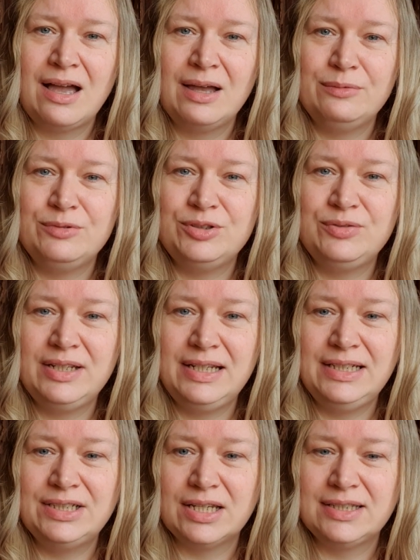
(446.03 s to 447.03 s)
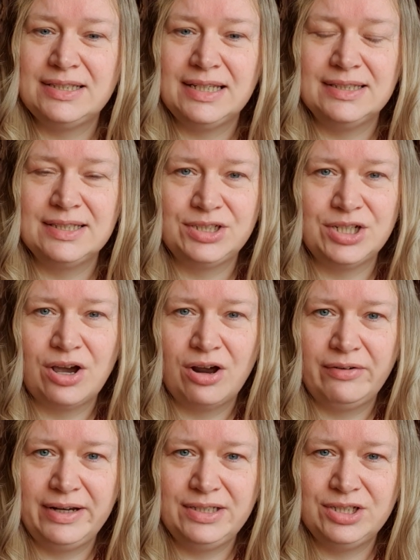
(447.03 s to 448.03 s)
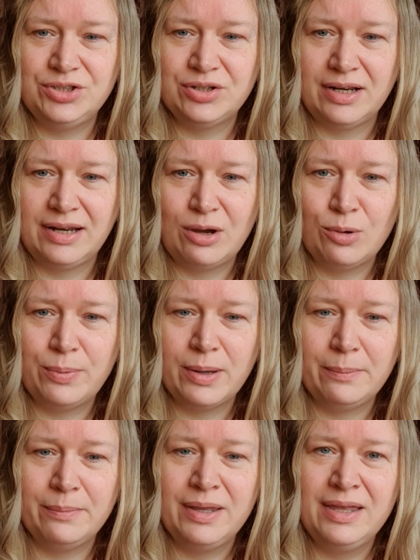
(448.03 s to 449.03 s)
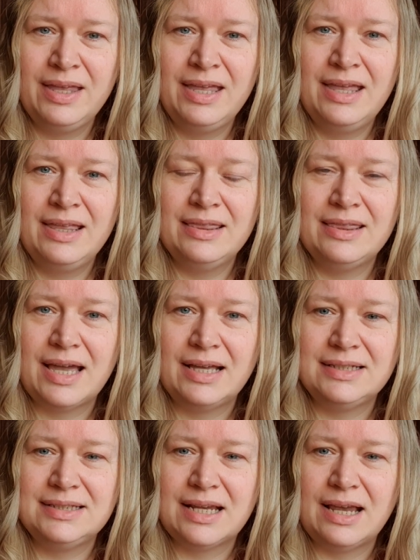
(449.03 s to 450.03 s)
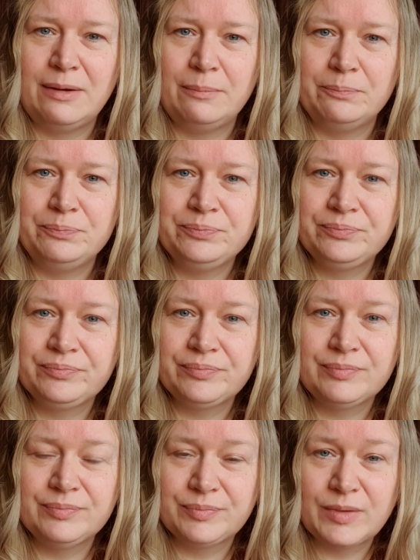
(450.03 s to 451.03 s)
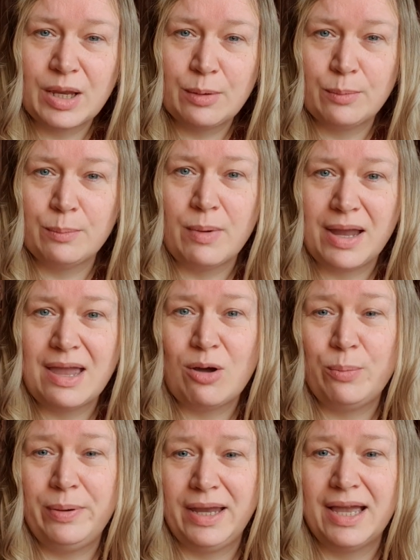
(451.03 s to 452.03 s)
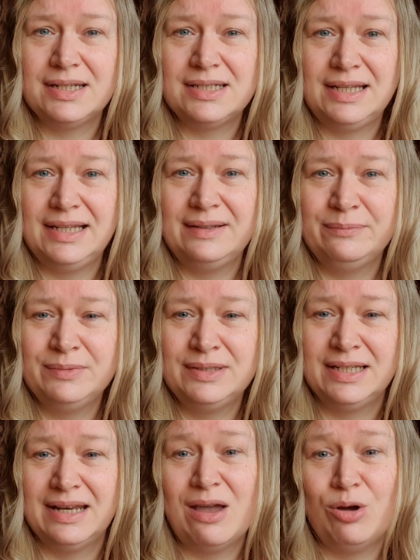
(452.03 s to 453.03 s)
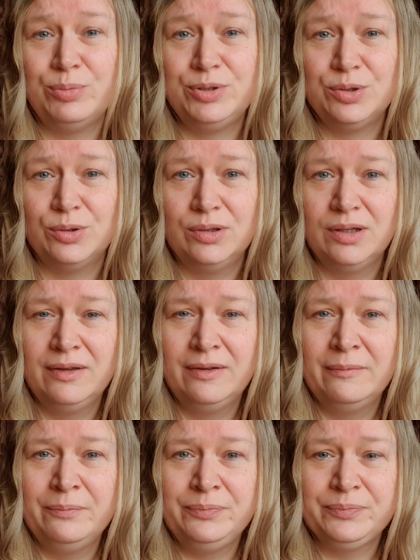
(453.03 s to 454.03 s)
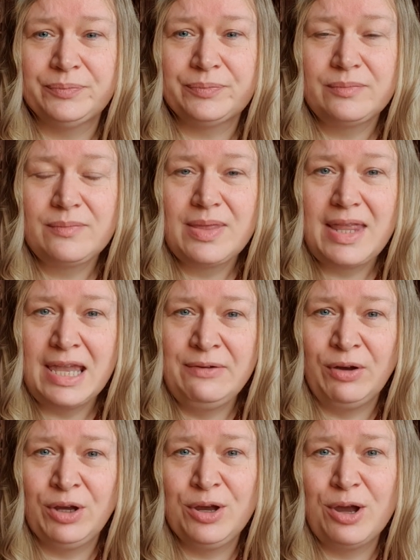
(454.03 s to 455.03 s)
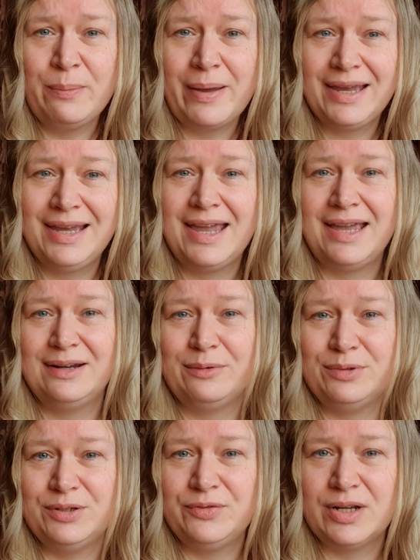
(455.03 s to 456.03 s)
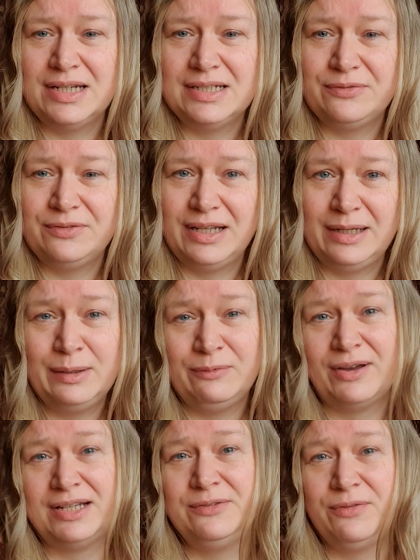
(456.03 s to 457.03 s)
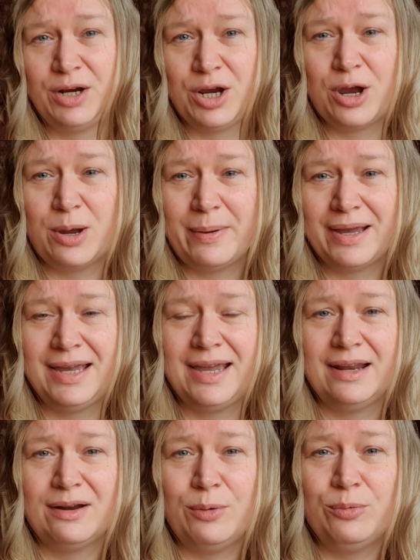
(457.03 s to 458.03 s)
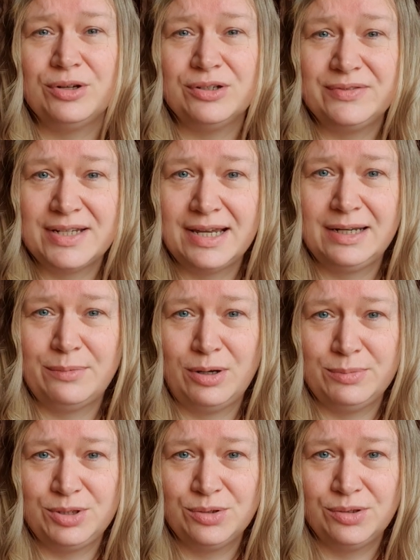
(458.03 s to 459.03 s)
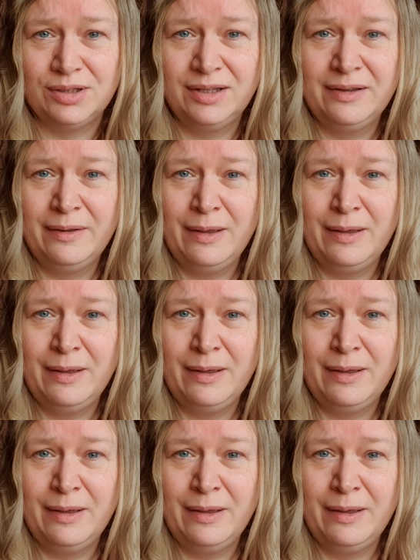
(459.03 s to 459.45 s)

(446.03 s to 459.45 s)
I was really just in such a hurry to try and help him that my helping actually didn't help at all. If I could go back again, I would have done it differently. In fact, if I could go back again, I wouldn't have taken him home at all.